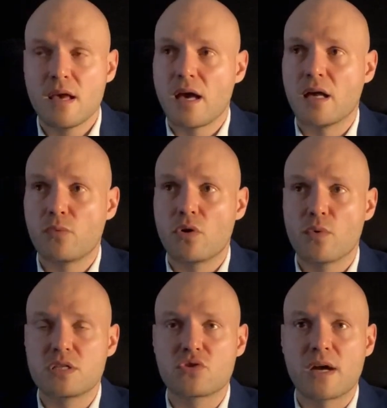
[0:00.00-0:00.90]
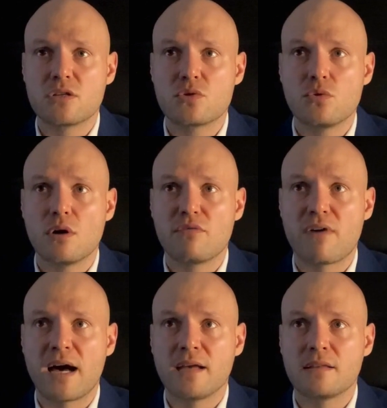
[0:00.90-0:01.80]
and we're always trying to
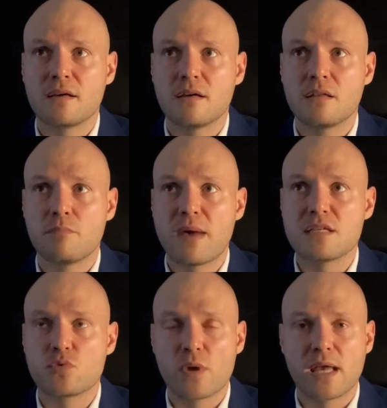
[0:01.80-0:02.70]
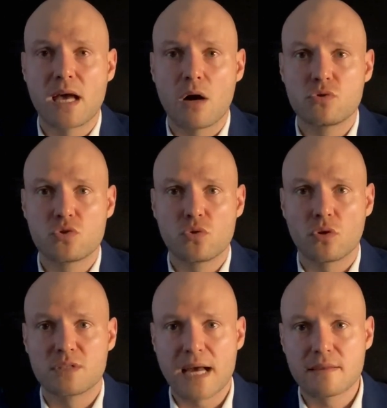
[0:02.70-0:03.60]
find the best way how to
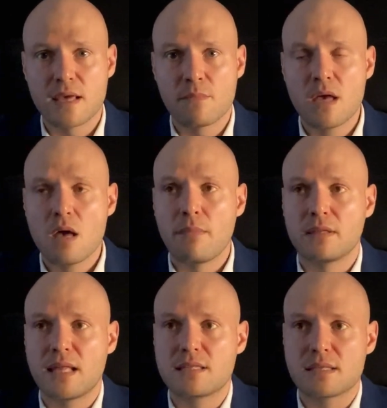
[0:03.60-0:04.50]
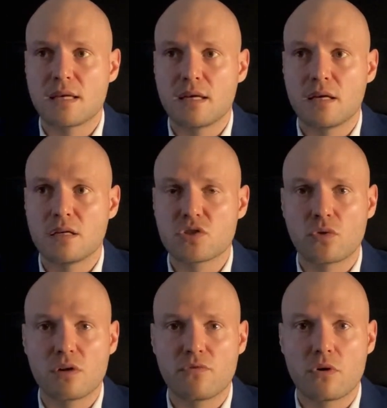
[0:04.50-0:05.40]
contact them, but that's a
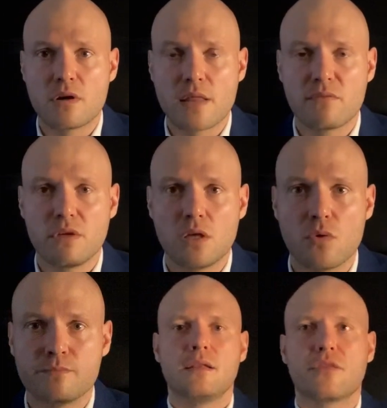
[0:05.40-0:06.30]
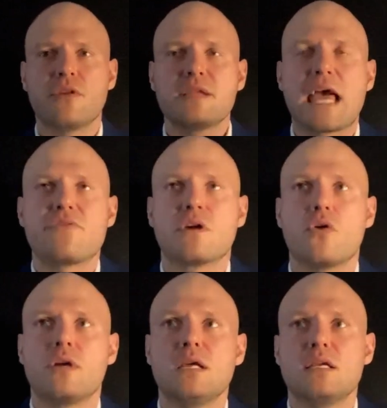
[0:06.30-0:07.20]
story for another video. The third
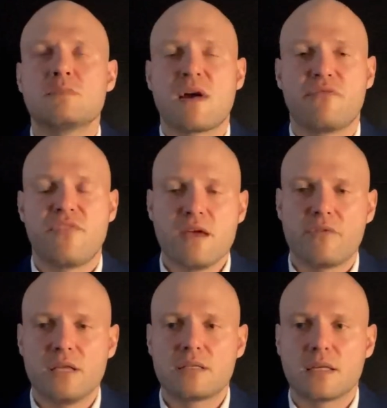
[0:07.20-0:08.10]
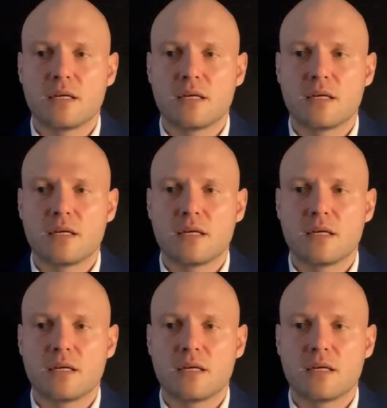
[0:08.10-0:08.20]
category is my favorite.